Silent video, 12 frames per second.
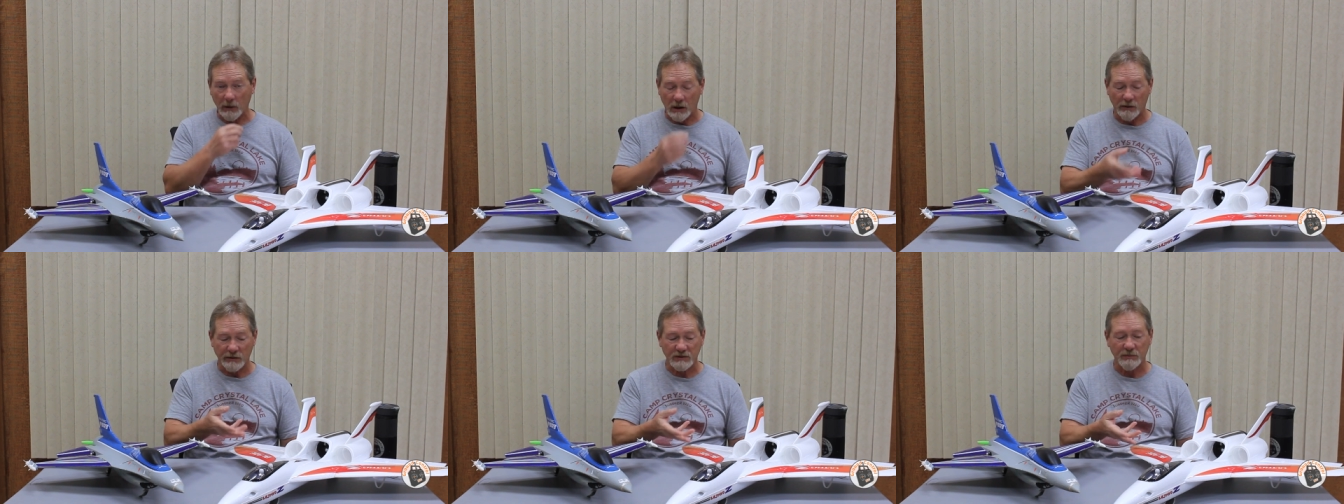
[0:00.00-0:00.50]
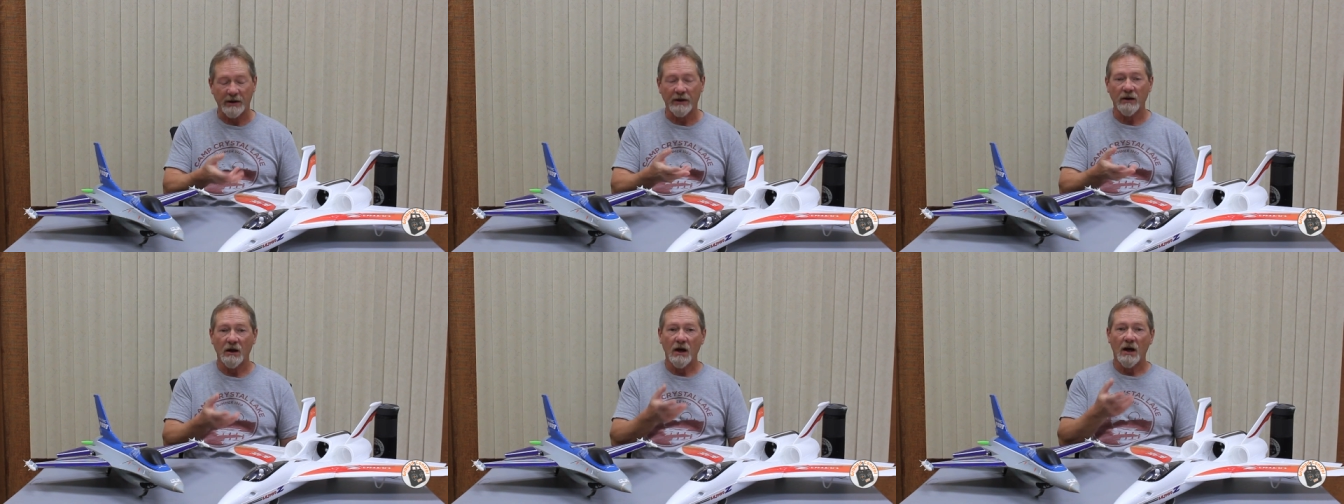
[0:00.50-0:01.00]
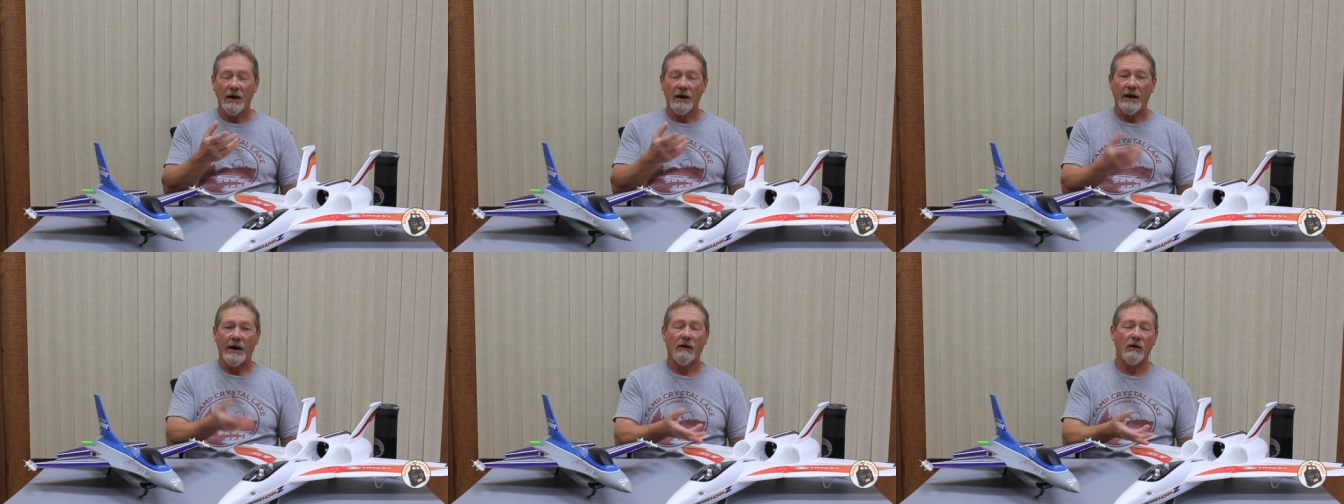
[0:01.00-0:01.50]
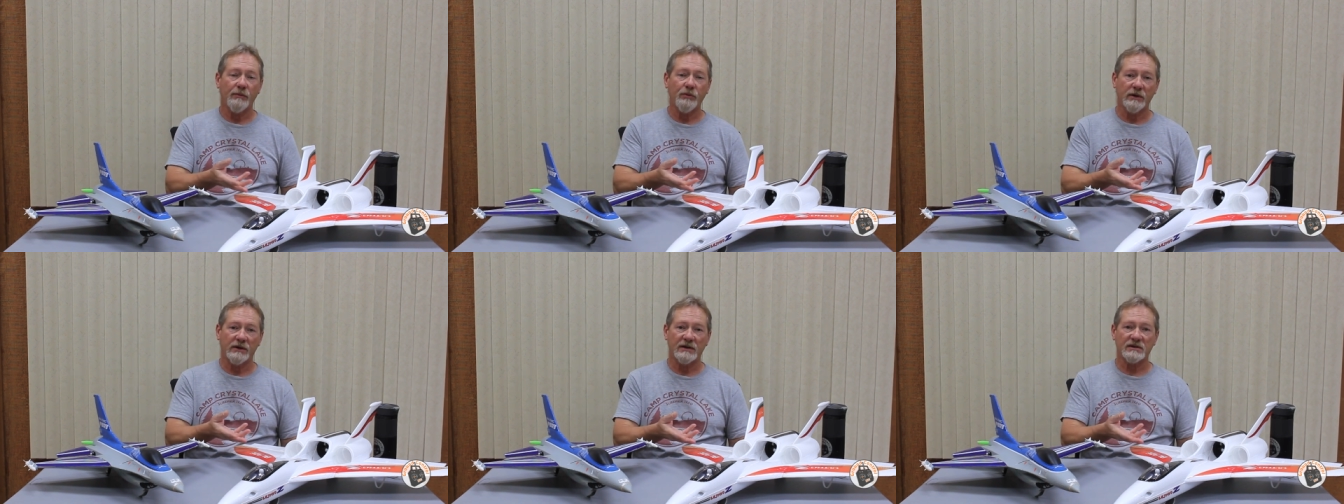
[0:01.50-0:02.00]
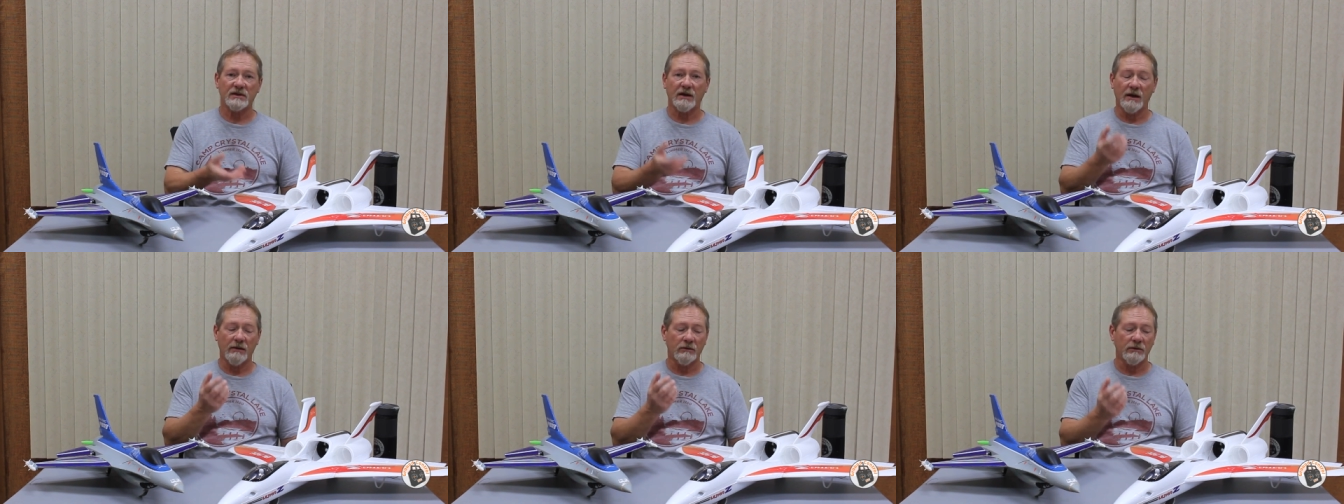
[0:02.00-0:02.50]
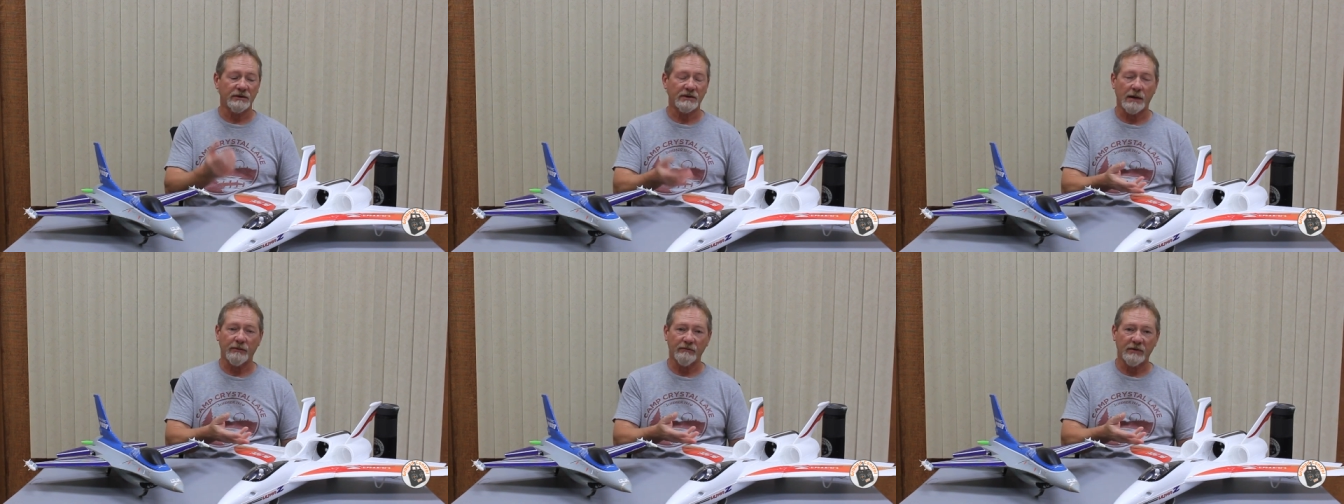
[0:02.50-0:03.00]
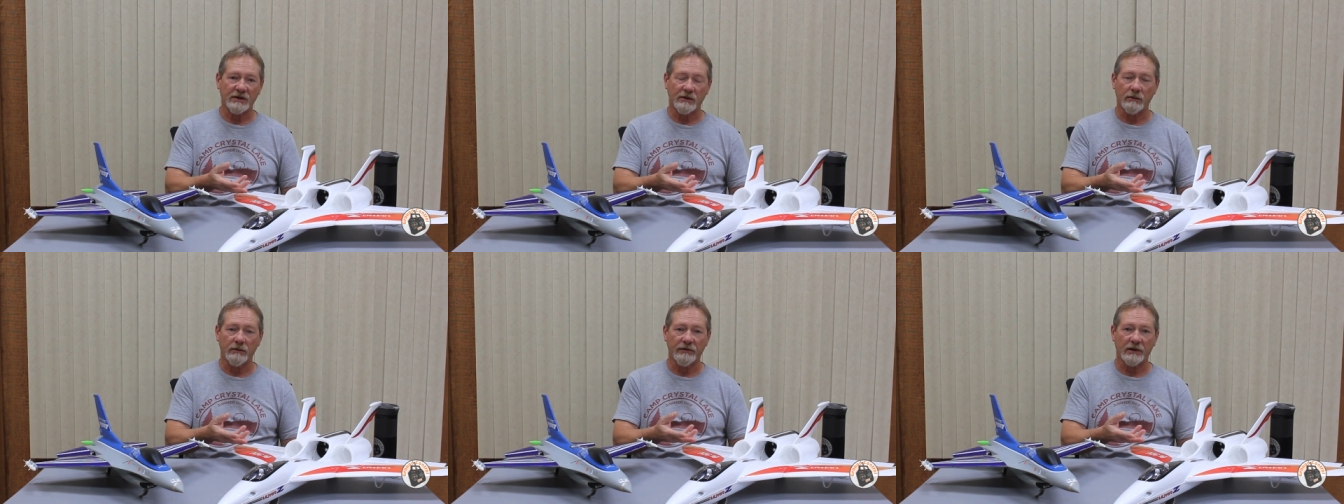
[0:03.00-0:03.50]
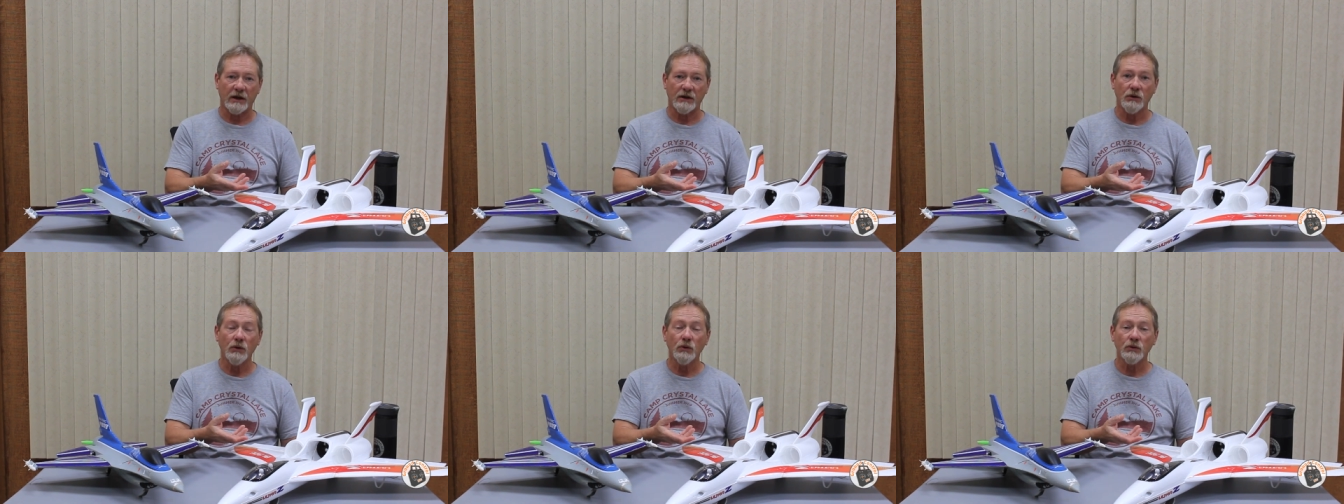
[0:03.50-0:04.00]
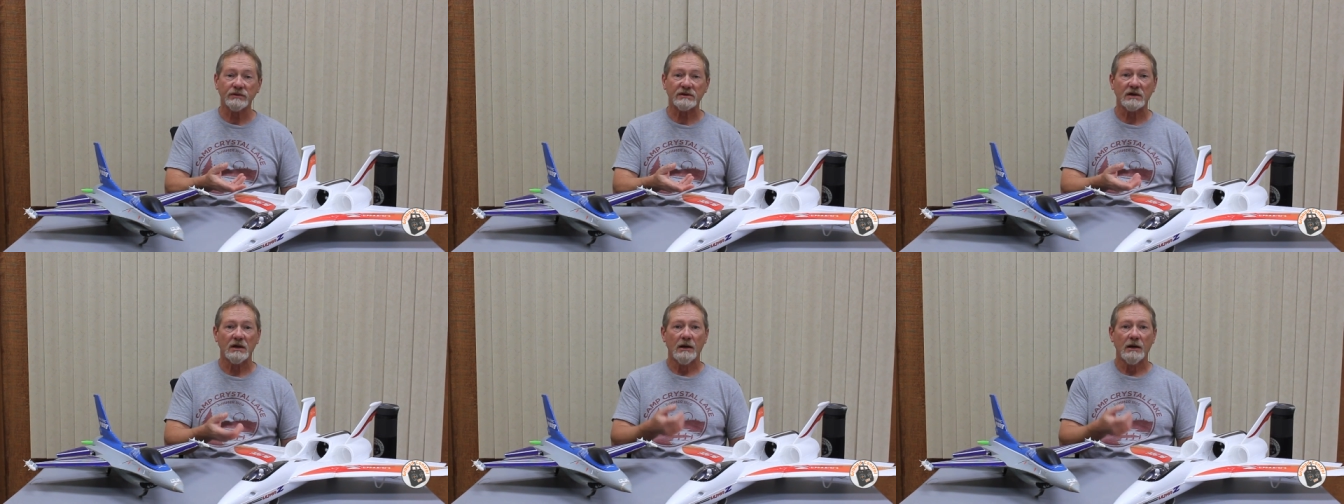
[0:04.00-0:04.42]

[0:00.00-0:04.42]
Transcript: I'll explain how I put this together, the type of material that I used.